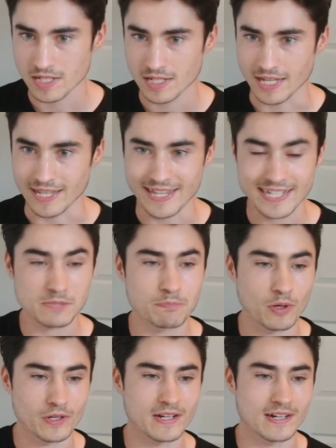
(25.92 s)
In this
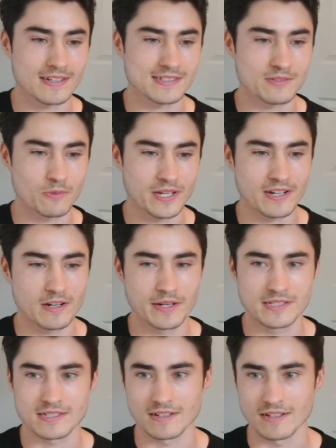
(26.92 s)
podcast, we are going
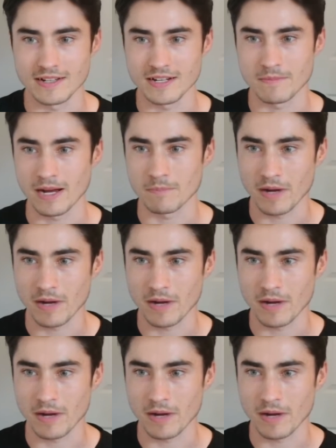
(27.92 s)
to learn about